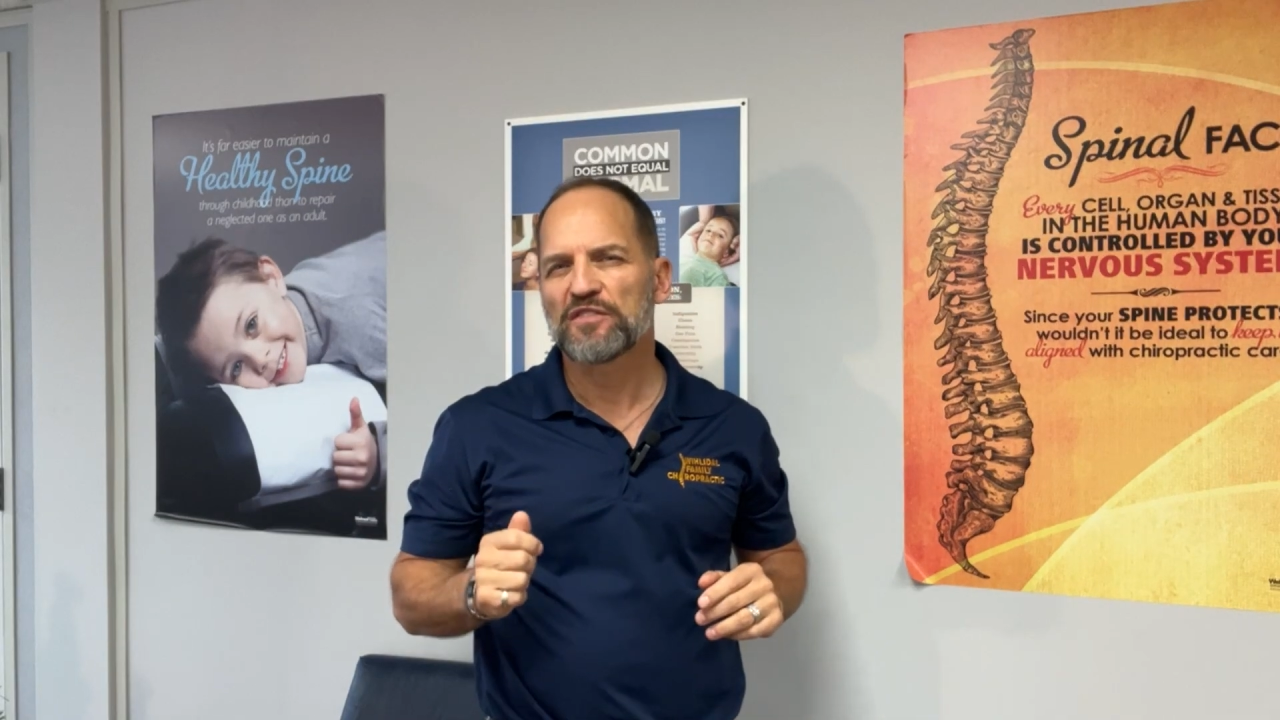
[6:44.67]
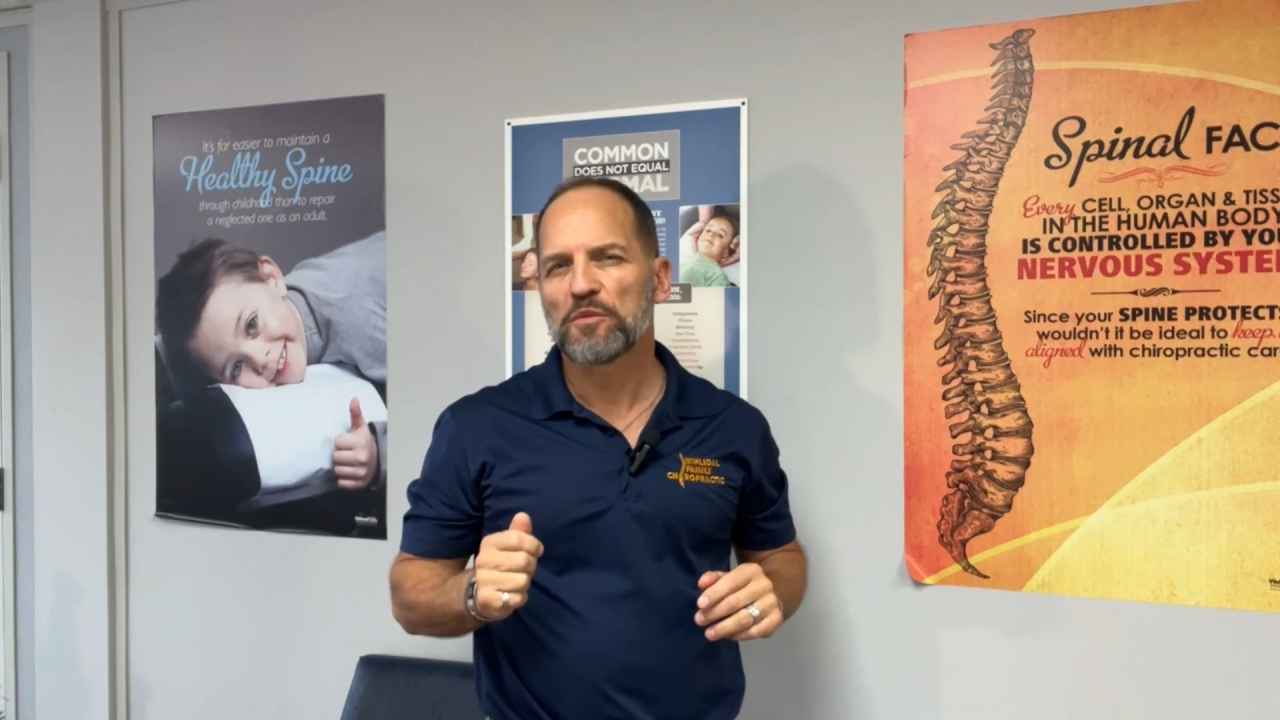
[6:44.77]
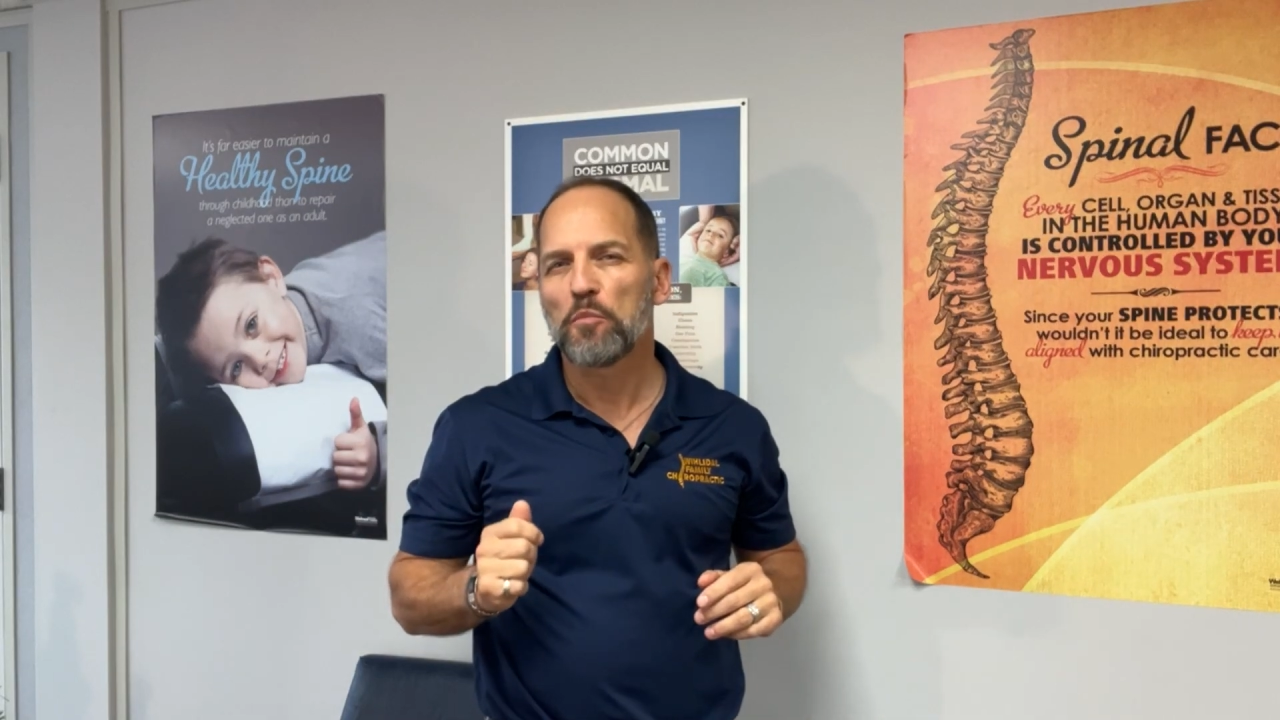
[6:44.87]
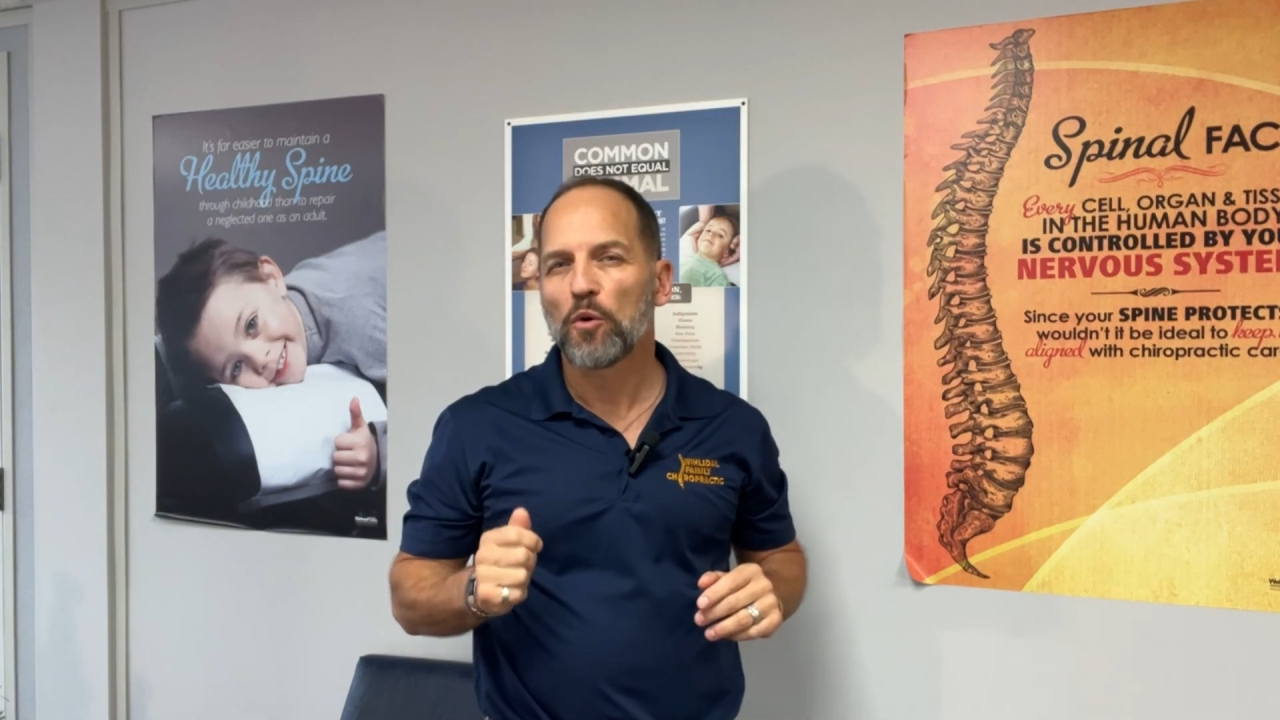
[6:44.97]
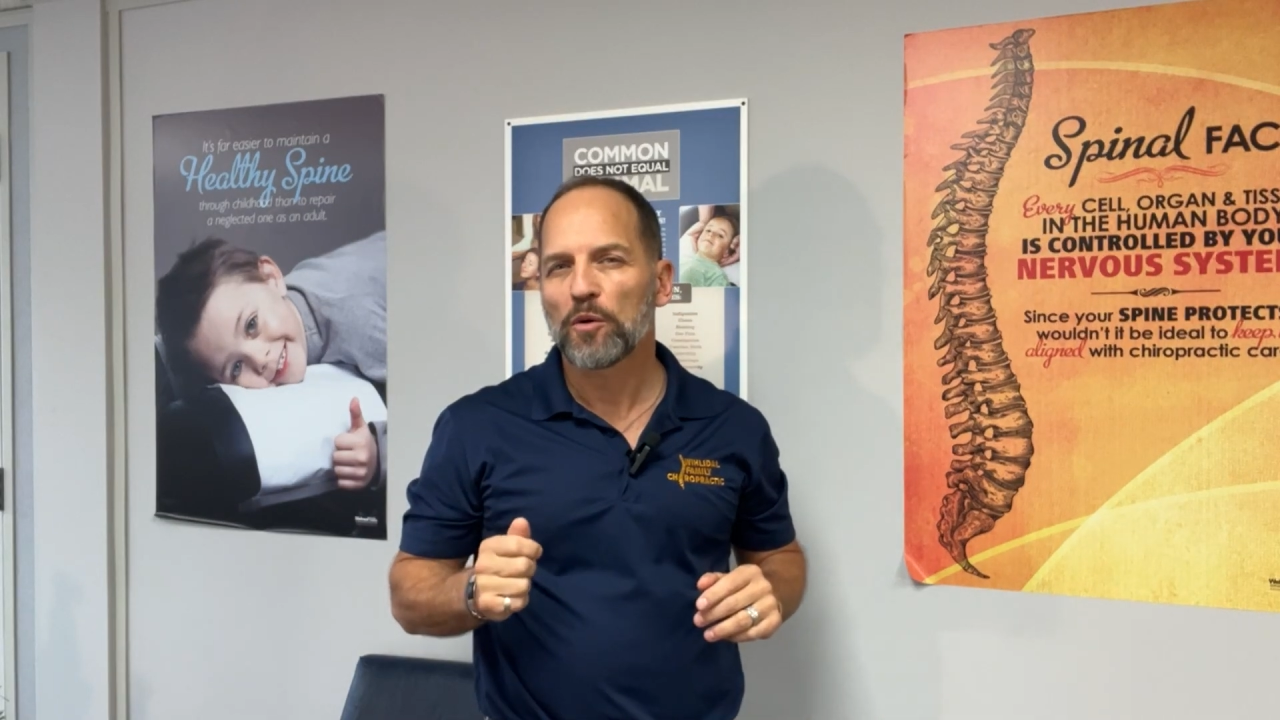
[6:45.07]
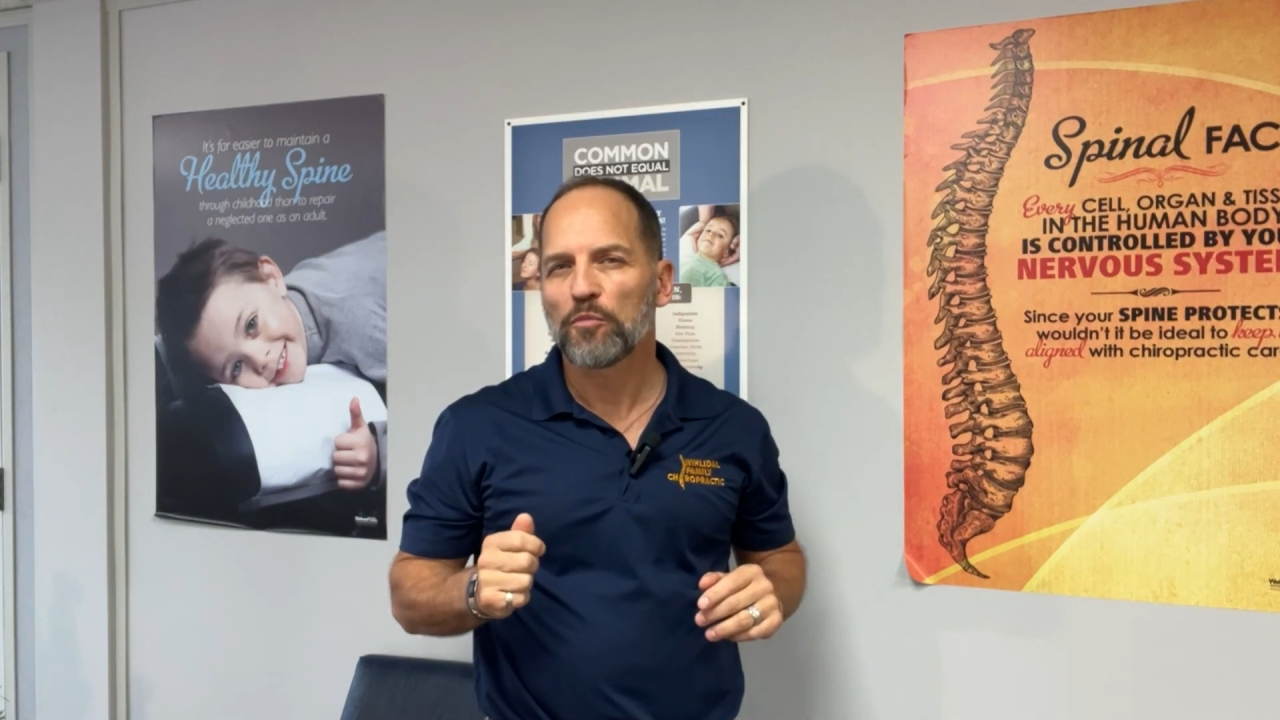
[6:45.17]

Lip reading: even more